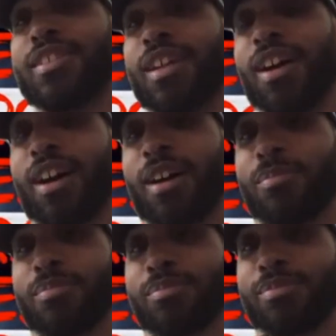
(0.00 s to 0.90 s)
Um,
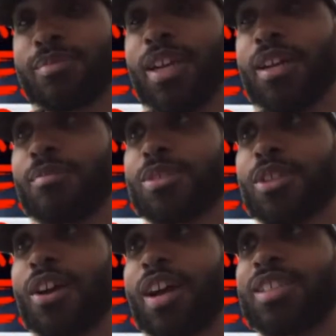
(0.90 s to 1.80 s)
yeah, that's
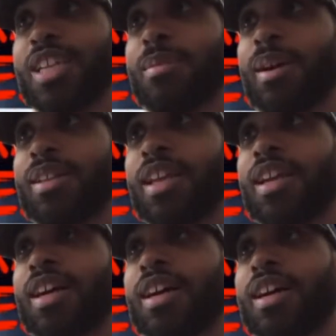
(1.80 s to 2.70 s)
all I got to say about that.
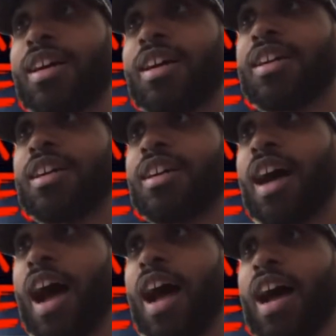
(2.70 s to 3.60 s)
Uh,
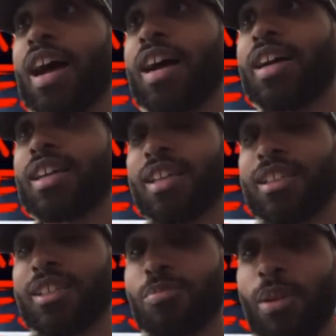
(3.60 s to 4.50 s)
I at
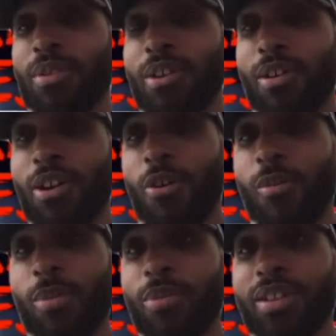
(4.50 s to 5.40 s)
this point we know what
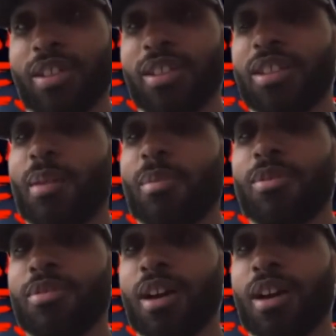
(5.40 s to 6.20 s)
Goldberg brings to the table.